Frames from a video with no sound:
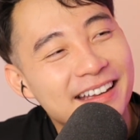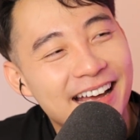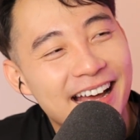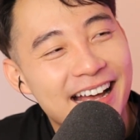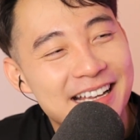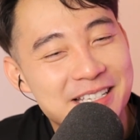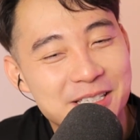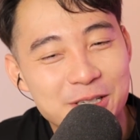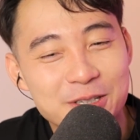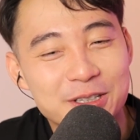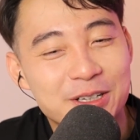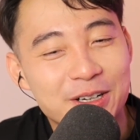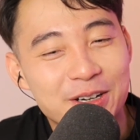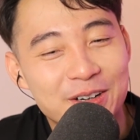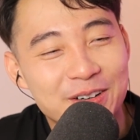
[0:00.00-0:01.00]
Yes,
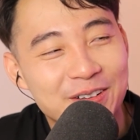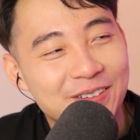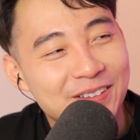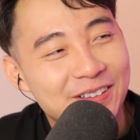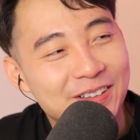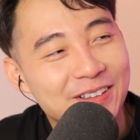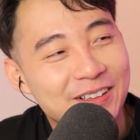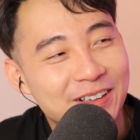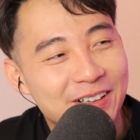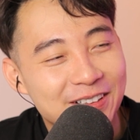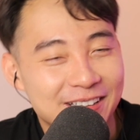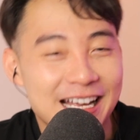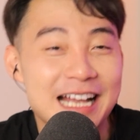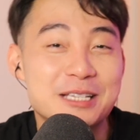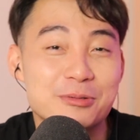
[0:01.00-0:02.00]
good girl.
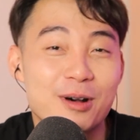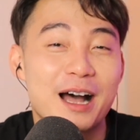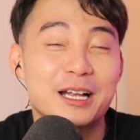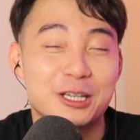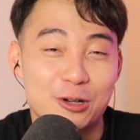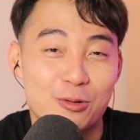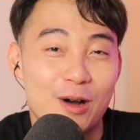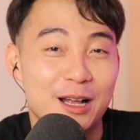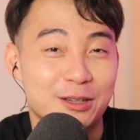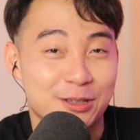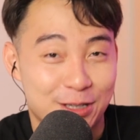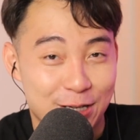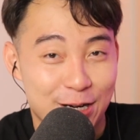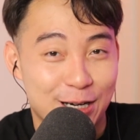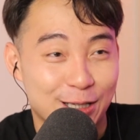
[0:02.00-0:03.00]
That's what you want
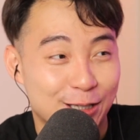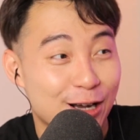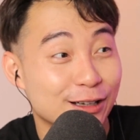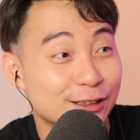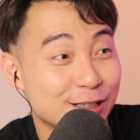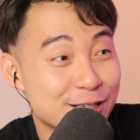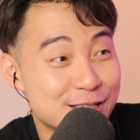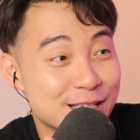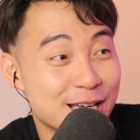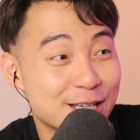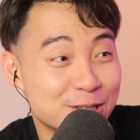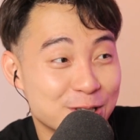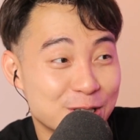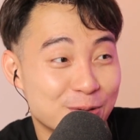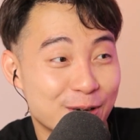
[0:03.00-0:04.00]
to hear the doctor say
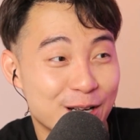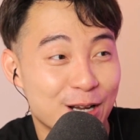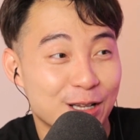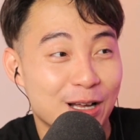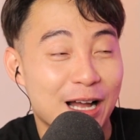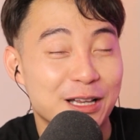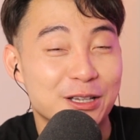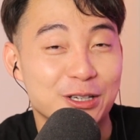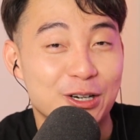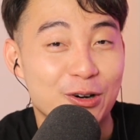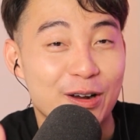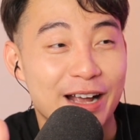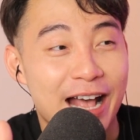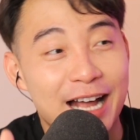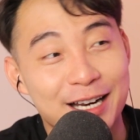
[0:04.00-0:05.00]
to you when you're
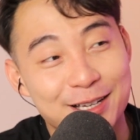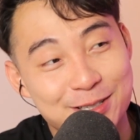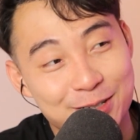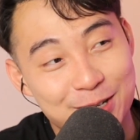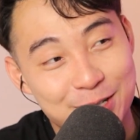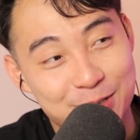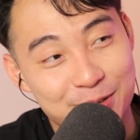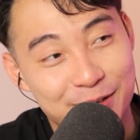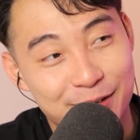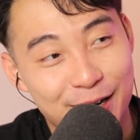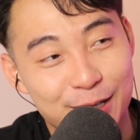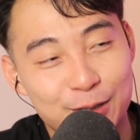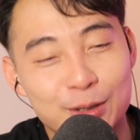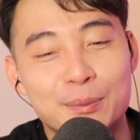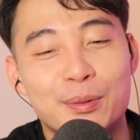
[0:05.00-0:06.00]
undergoing any surgery,
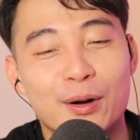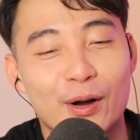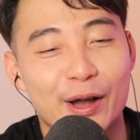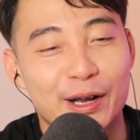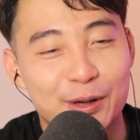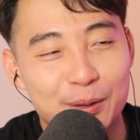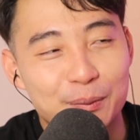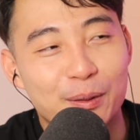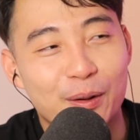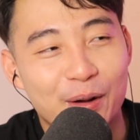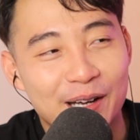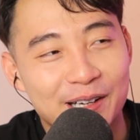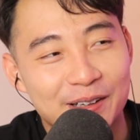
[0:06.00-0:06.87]
right? Good boy, good girl.